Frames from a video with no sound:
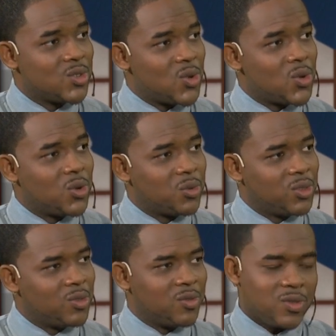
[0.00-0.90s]

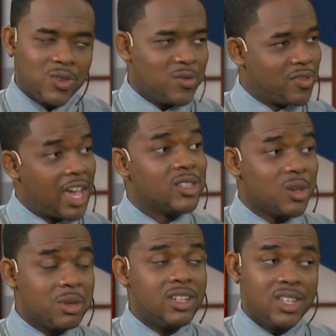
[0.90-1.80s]
So
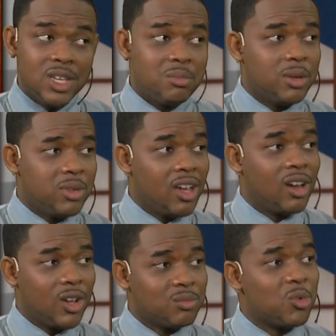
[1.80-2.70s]
vitamin D may be a
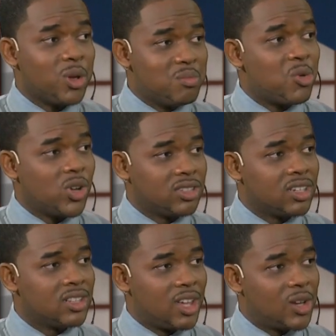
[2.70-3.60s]
lot more
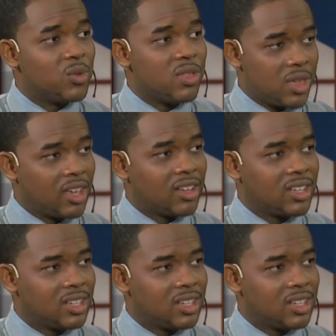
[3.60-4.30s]
important than we think.